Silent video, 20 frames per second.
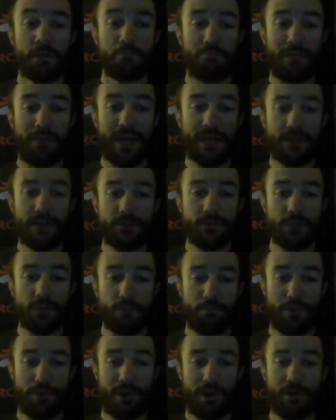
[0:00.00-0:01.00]
Mike
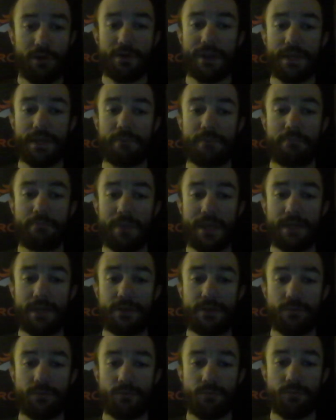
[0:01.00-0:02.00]
Lipari
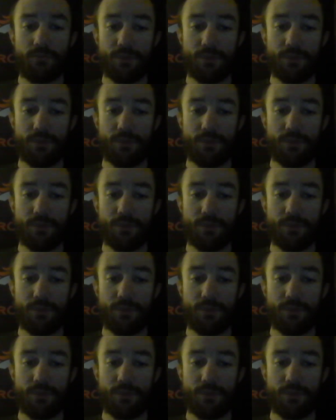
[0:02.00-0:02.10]
made